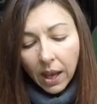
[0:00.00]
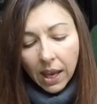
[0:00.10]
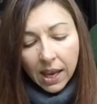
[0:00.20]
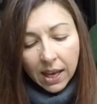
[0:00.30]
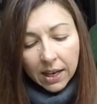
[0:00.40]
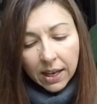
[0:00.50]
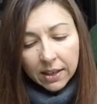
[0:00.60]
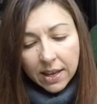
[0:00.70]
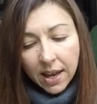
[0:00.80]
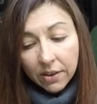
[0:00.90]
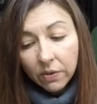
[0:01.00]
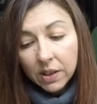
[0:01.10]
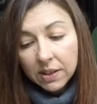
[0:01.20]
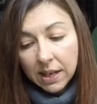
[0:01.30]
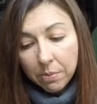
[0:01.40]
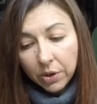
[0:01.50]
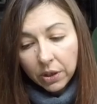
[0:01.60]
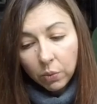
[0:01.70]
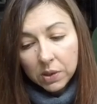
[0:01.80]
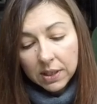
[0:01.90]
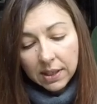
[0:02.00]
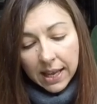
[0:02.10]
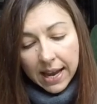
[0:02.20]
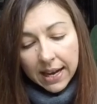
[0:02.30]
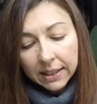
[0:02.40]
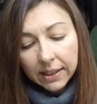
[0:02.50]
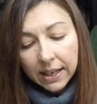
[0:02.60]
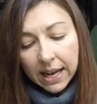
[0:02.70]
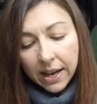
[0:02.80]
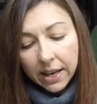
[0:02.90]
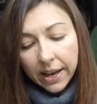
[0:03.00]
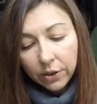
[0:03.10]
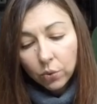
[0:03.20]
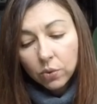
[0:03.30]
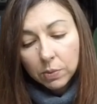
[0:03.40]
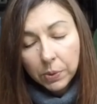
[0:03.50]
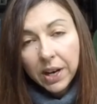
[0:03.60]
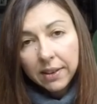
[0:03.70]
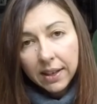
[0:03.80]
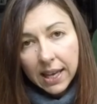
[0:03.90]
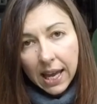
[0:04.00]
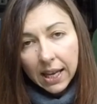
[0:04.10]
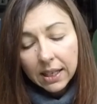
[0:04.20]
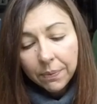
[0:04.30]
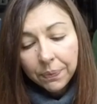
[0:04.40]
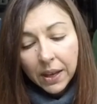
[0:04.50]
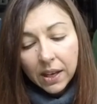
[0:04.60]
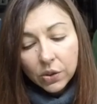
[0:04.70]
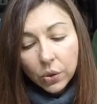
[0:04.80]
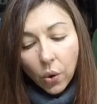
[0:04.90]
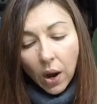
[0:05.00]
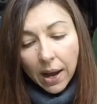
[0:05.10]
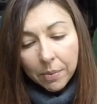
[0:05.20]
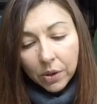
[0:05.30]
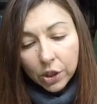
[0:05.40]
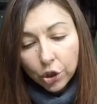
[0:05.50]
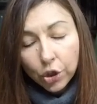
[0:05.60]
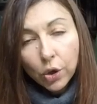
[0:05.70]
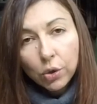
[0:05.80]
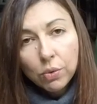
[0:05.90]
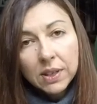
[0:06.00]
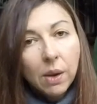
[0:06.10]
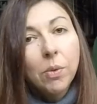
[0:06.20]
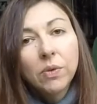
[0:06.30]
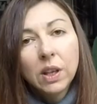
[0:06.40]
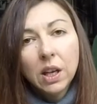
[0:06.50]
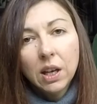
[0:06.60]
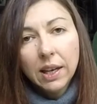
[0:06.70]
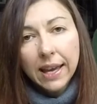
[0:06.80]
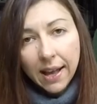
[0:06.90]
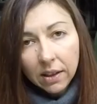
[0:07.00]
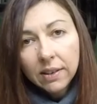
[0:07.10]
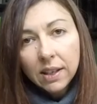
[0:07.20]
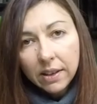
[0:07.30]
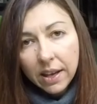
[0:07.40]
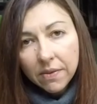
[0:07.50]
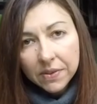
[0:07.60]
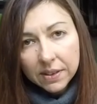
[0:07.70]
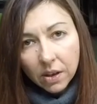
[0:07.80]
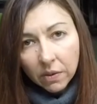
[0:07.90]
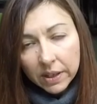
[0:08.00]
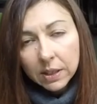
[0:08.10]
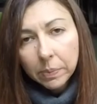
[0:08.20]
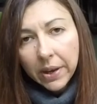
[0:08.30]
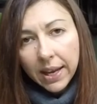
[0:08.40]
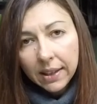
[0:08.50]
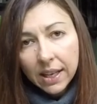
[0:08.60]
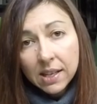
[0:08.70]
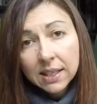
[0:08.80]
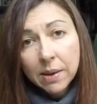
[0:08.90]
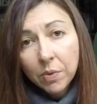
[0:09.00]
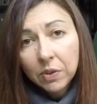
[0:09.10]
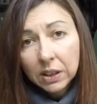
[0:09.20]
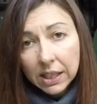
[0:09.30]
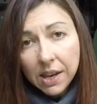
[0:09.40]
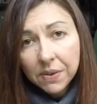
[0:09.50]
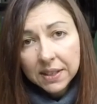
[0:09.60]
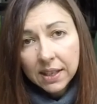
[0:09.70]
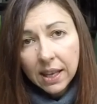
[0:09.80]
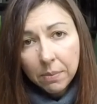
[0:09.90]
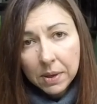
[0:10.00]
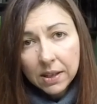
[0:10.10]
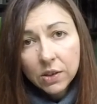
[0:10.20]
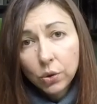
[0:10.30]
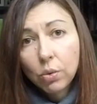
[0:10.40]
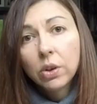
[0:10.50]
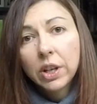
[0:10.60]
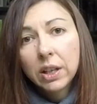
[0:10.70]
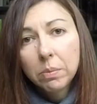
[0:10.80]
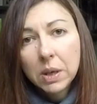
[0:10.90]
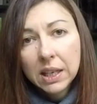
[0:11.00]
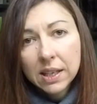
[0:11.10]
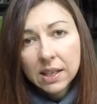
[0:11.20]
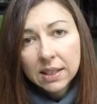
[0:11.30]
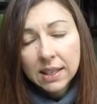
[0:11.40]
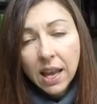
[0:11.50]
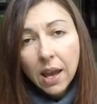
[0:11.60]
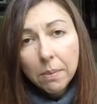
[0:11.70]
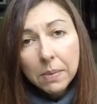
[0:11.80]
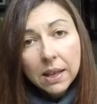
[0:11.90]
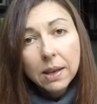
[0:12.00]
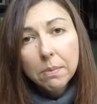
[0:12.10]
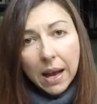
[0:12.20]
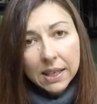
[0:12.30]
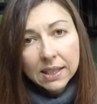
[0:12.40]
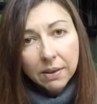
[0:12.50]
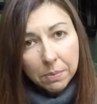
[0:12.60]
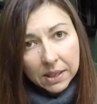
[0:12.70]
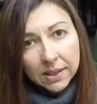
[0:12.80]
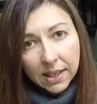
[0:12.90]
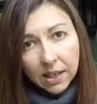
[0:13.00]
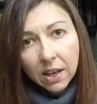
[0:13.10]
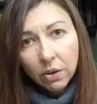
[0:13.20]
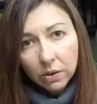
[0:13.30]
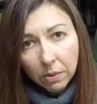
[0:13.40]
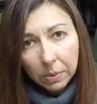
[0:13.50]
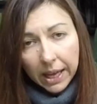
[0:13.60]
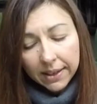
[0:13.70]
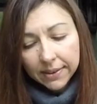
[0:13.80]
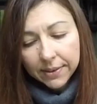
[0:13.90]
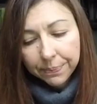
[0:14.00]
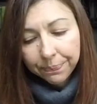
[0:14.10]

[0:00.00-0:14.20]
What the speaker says: And at the end of the summer it was attacked and I had to spray it again. So I'm going to show you some of the healthy leaves of this plant and some of the leaves that have been distorted because mealy bugs have been sucking on the plant.